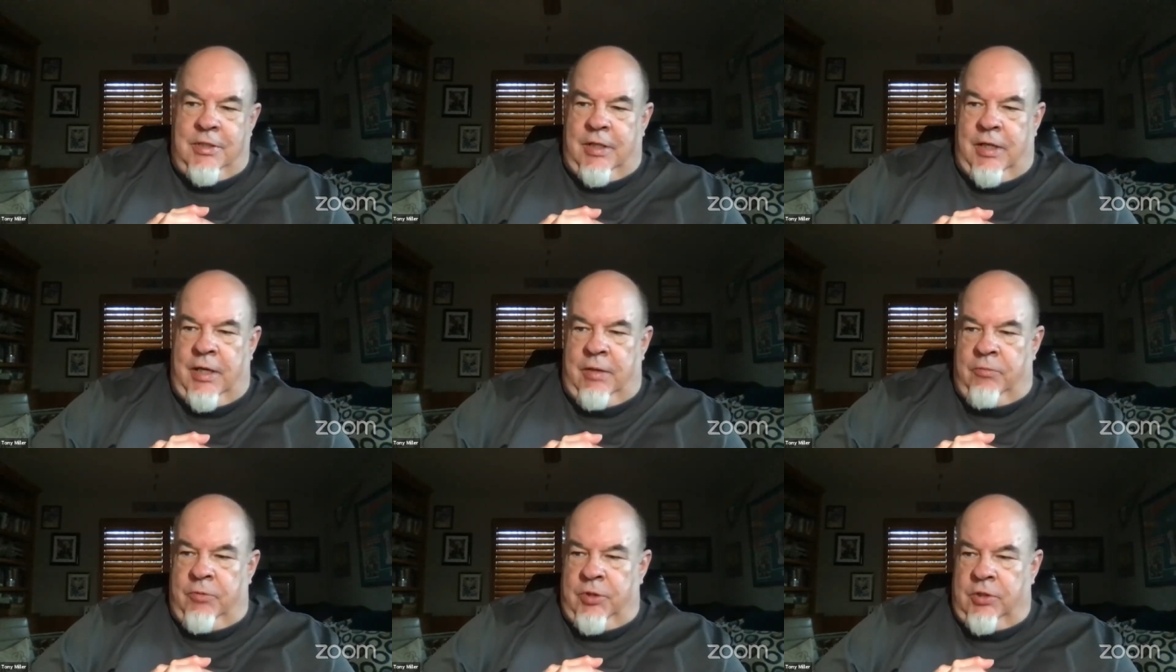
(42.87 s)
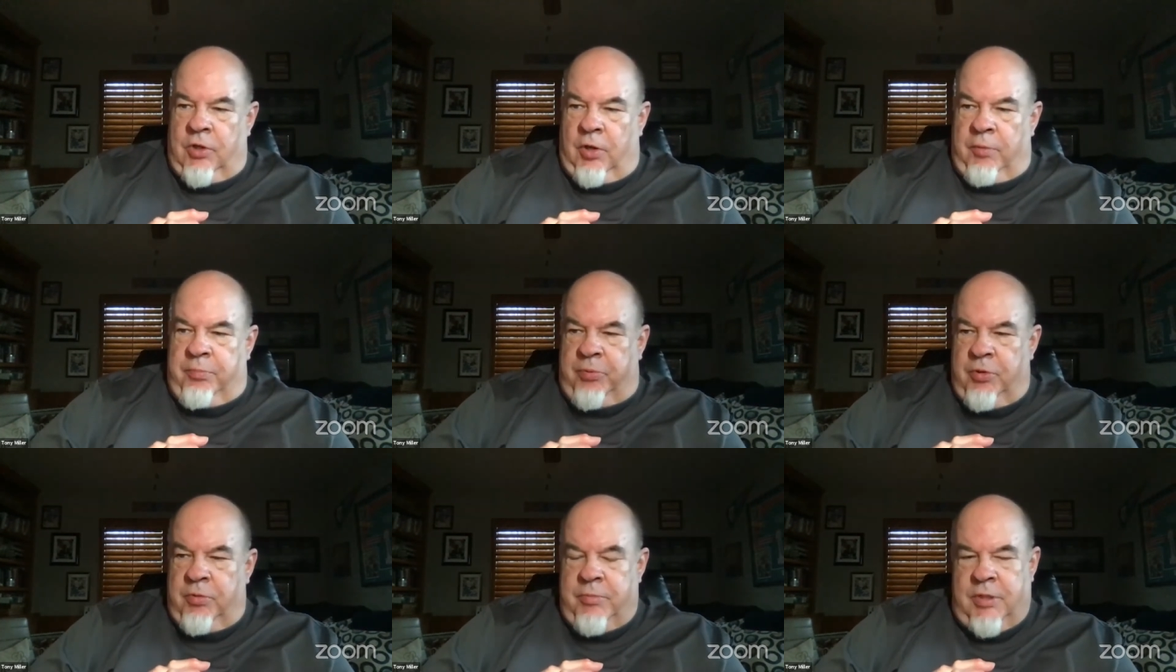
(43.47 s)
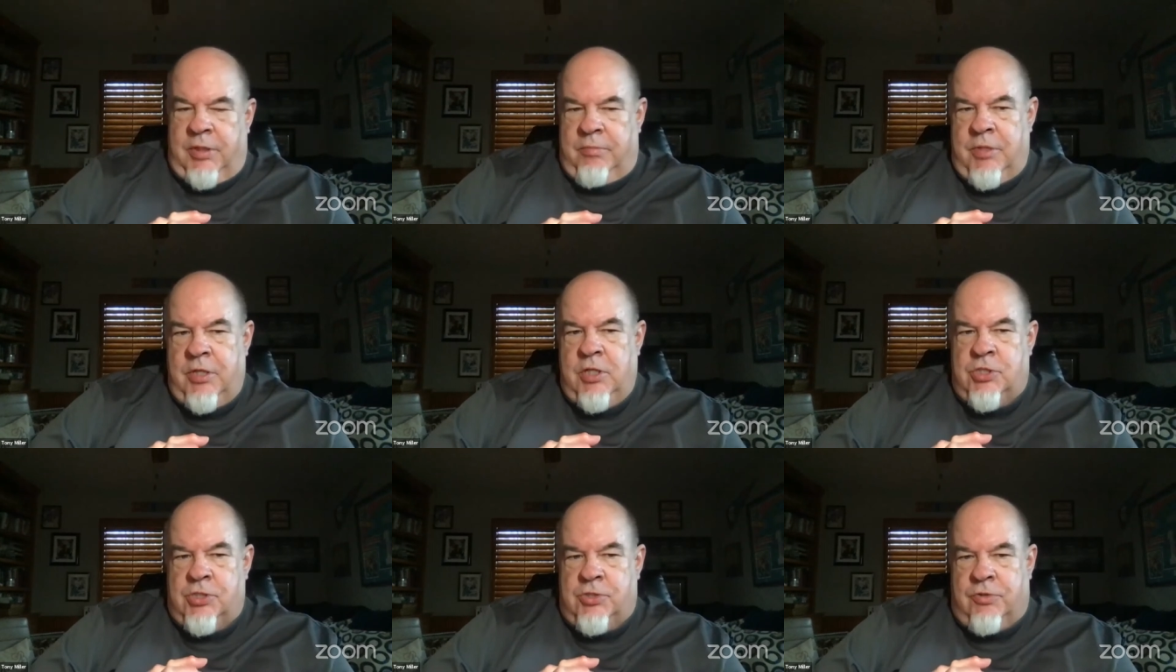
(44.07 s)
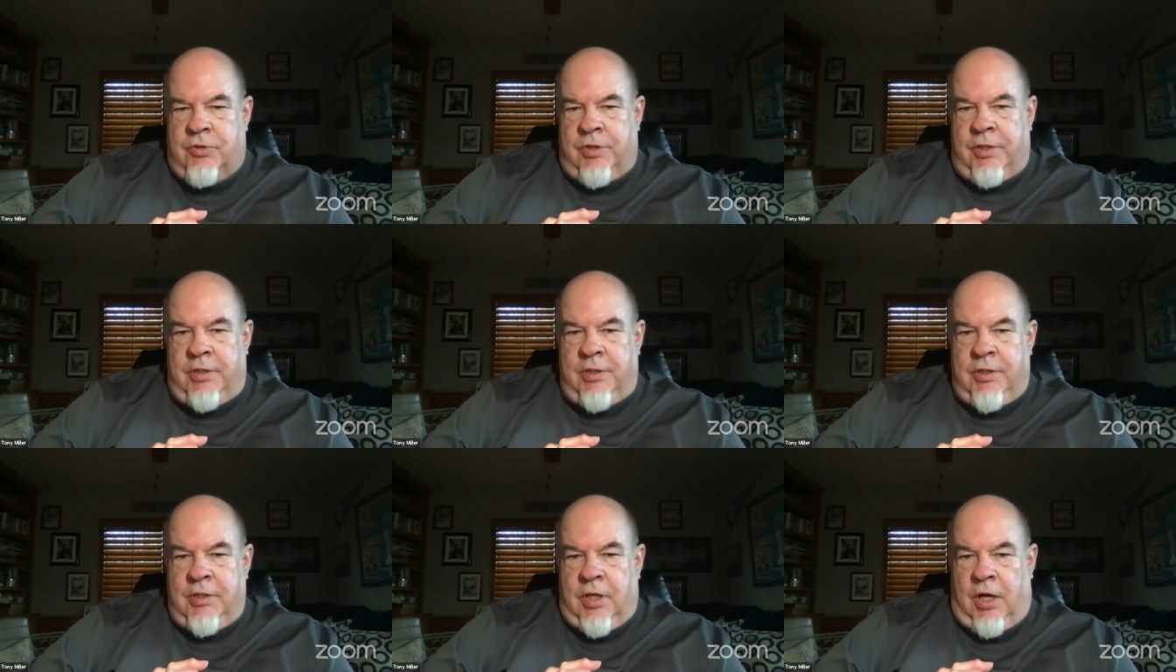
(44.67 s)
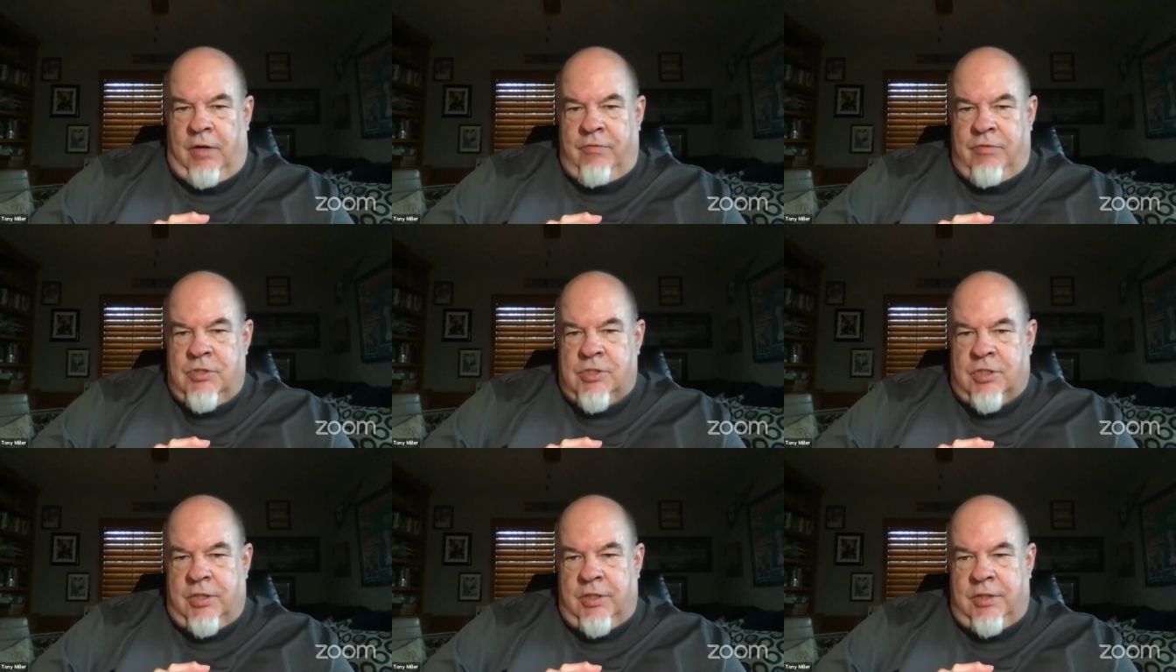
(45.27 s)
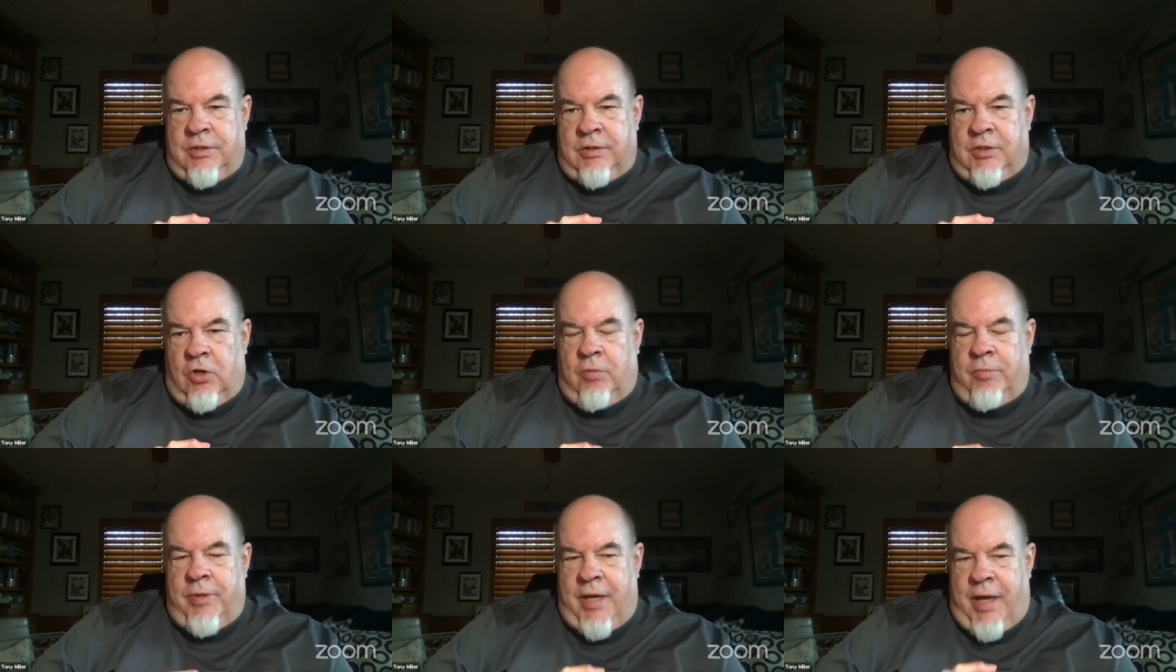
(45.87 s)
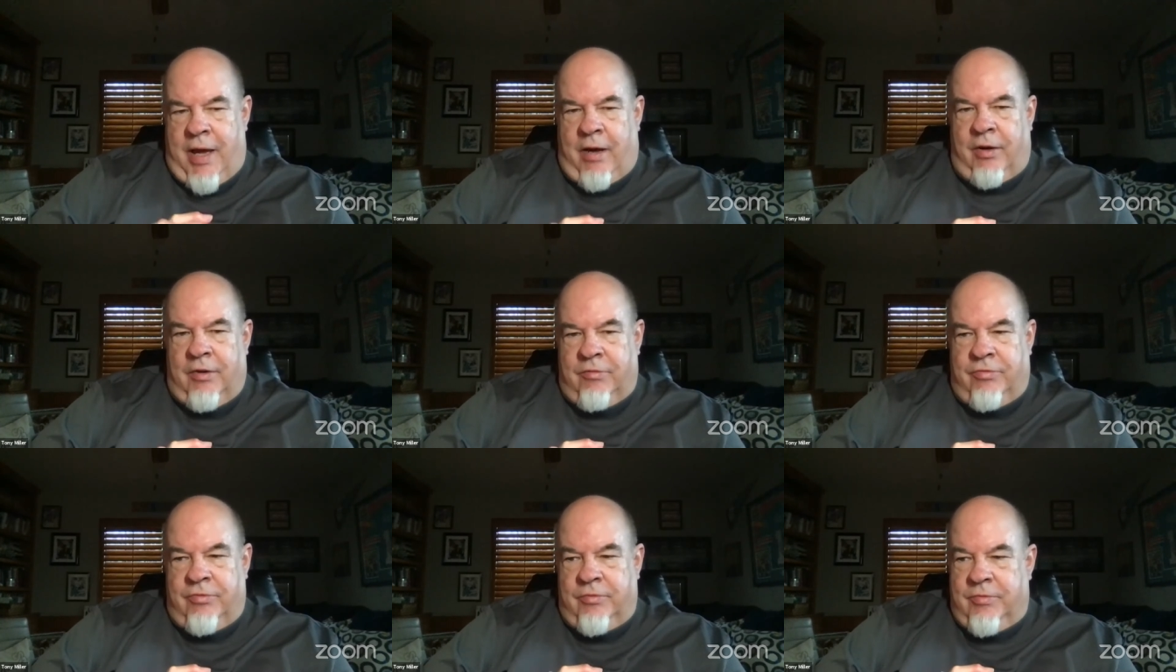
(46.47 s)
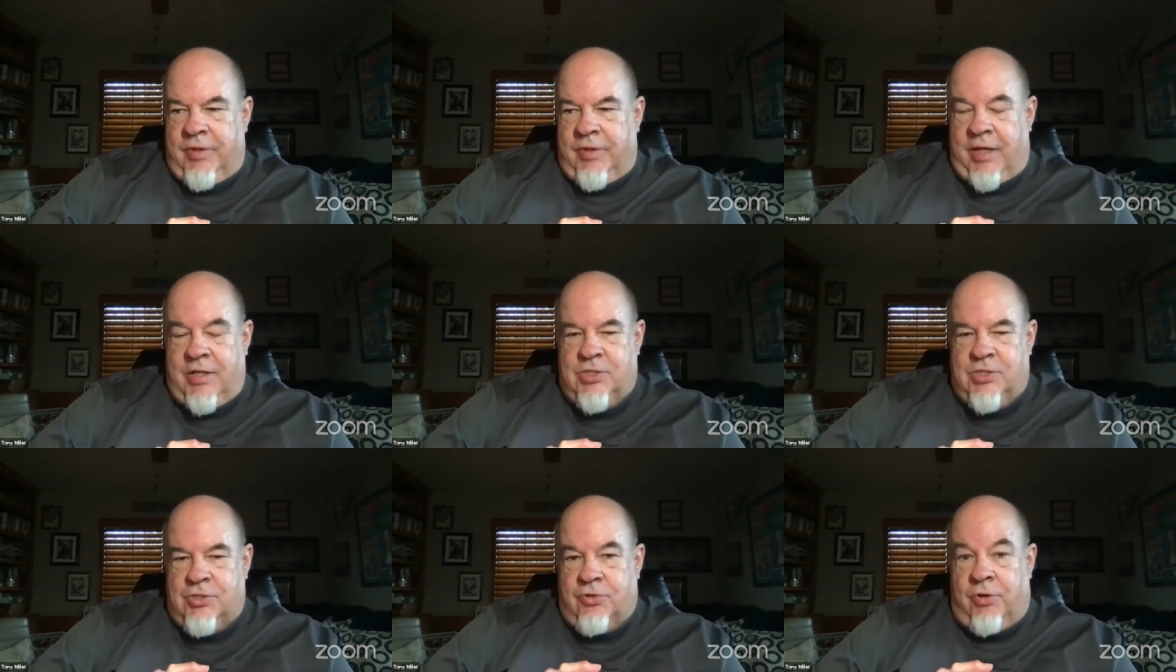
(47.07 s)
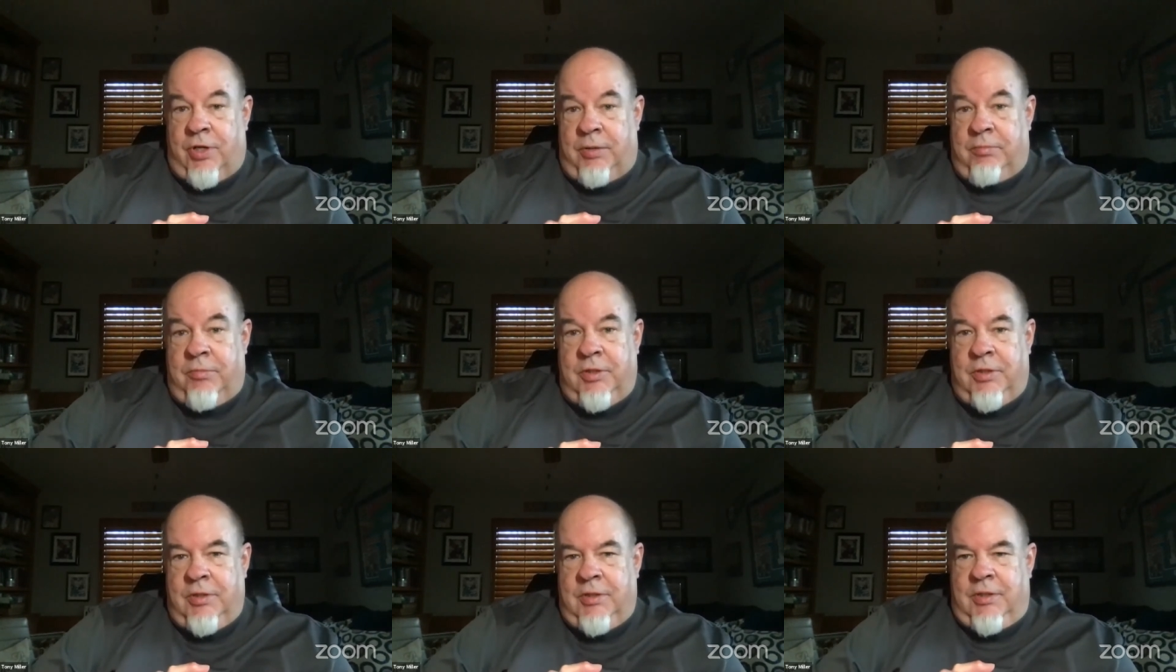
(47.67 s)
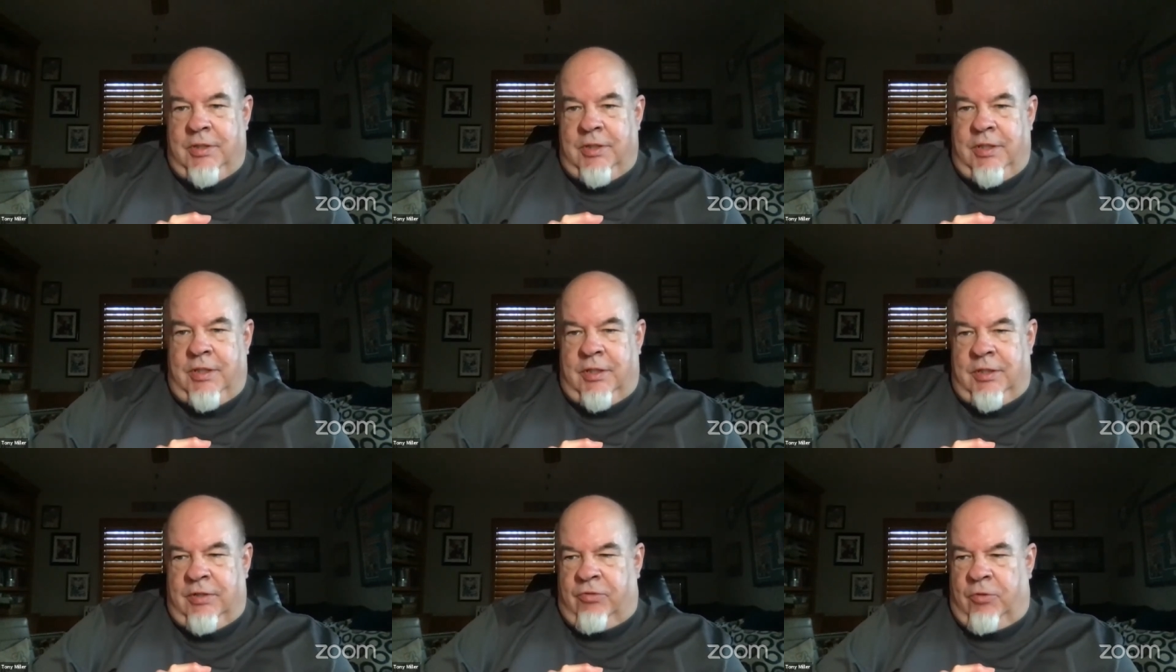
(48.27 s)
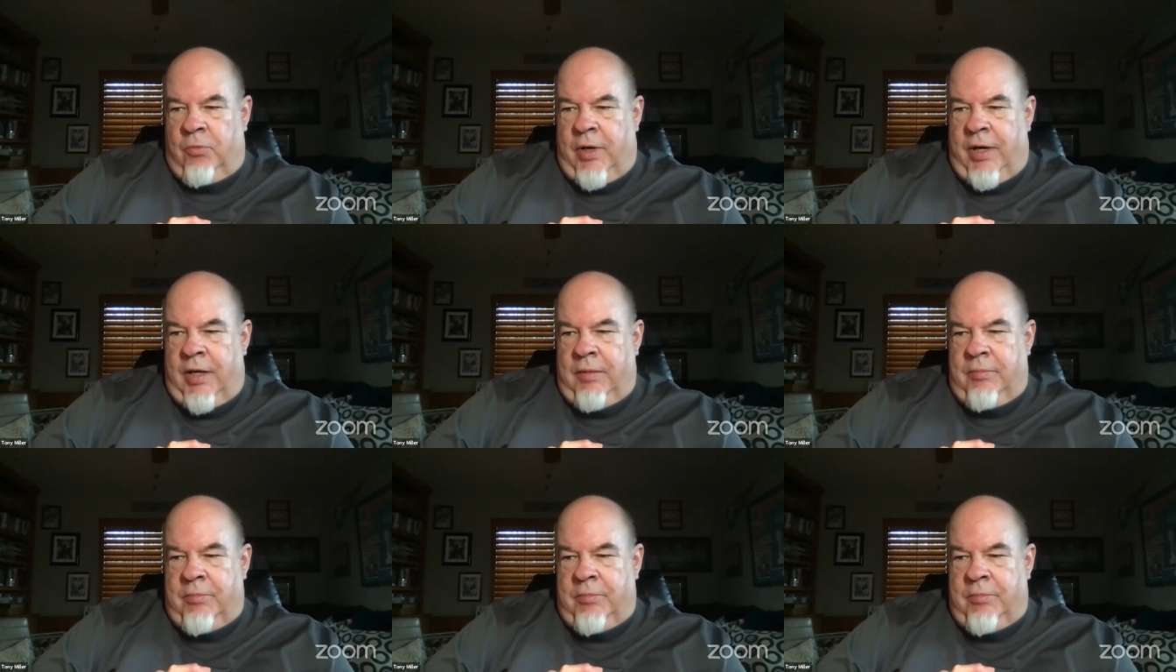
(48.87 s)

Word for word: And when God put me in ministry, obviously called me out of that stream in a different way.